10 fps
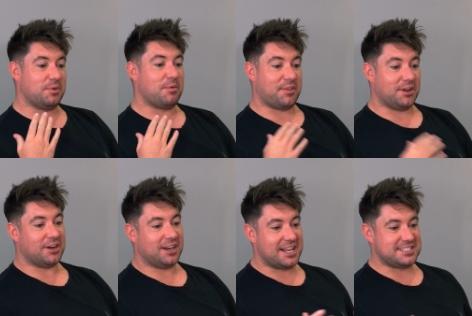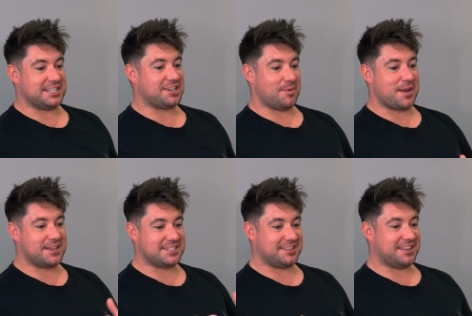with a lot of clients in
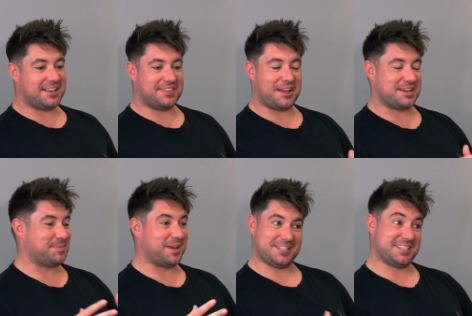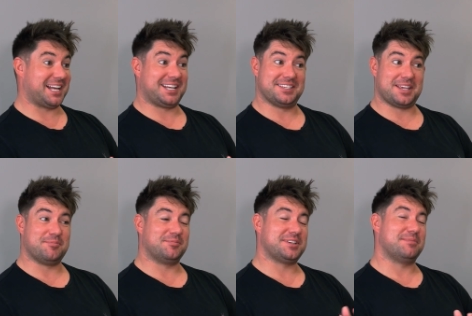e-commerce, and they're experiencing exactly
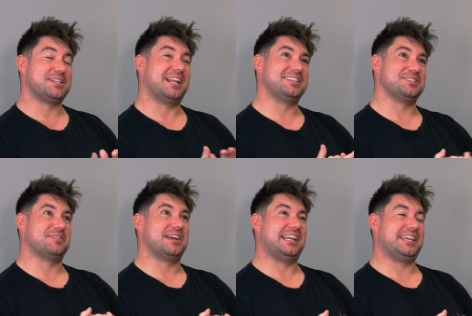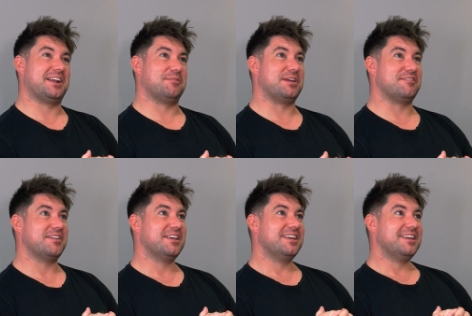the same challenges. Really,
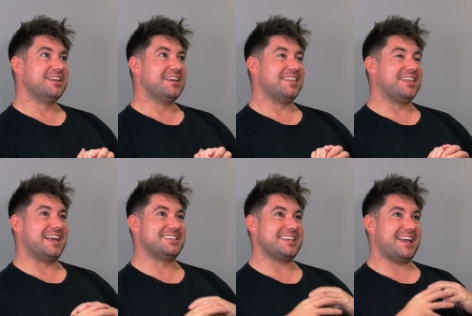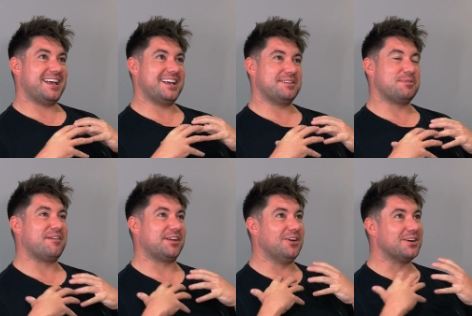we're
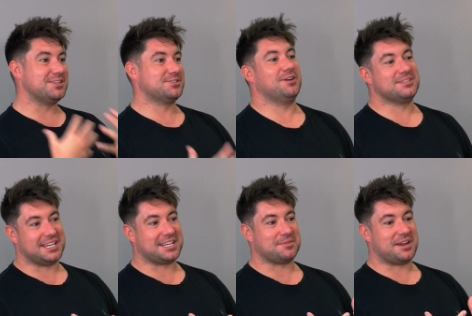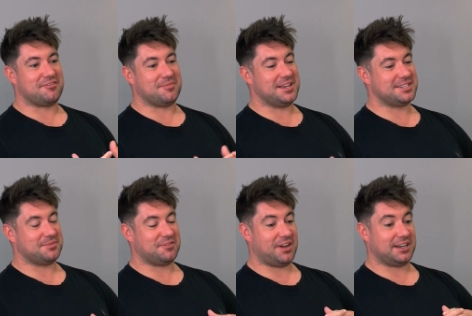having a lot of control taken away from us,
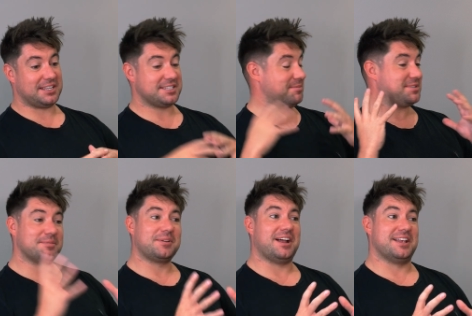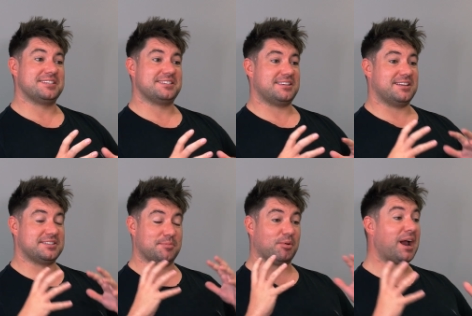and we're finding some clients
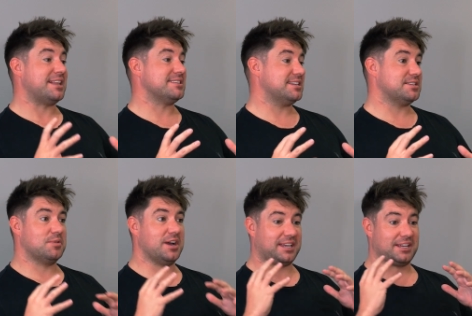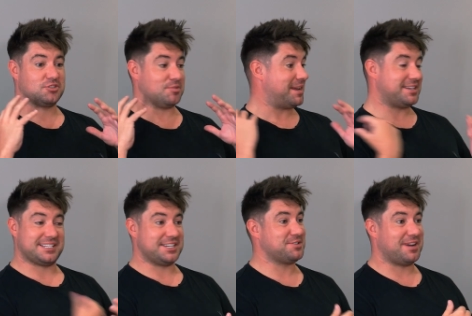and some brands, it's working
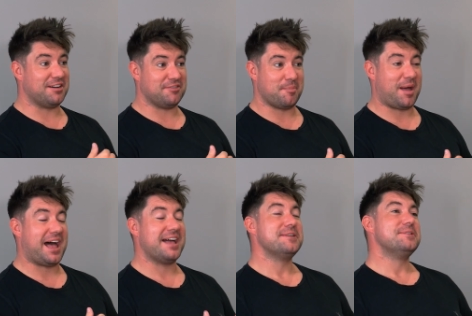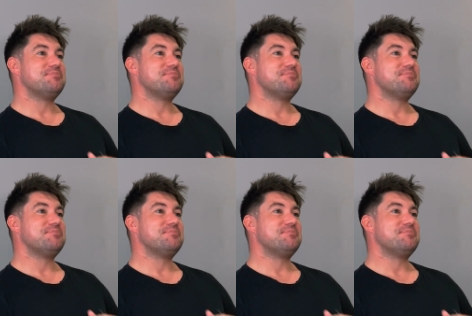tremendously straight off the bat,